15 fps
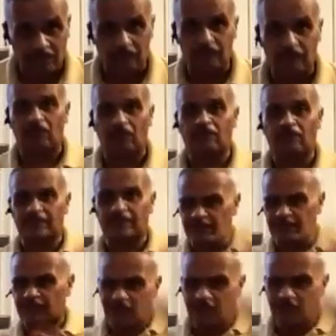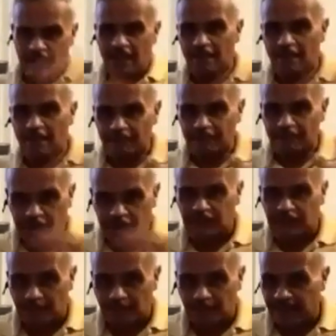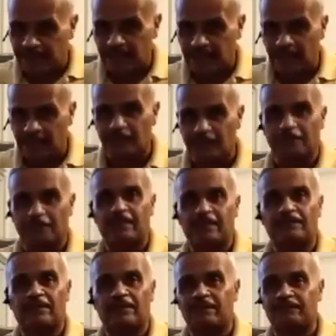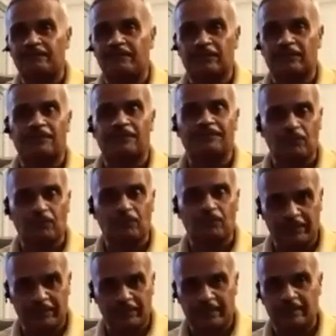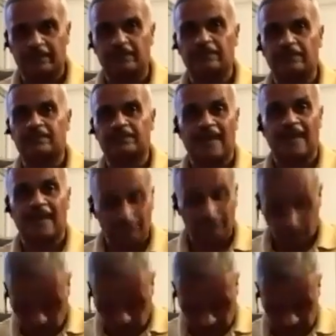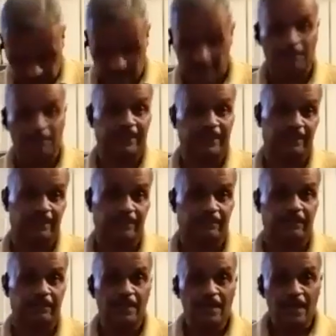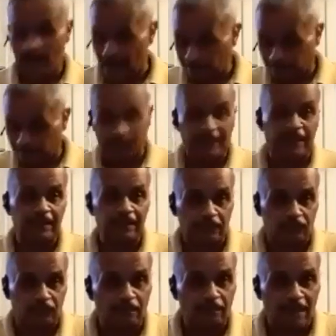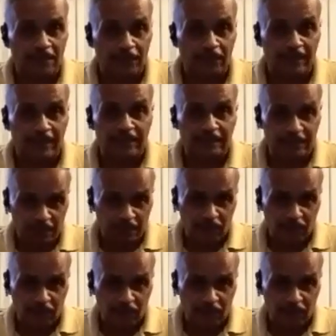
So this is, I'm just separating a little bit of the stuff that we do here, the style of music that I play here. I play the tumbadora. This is a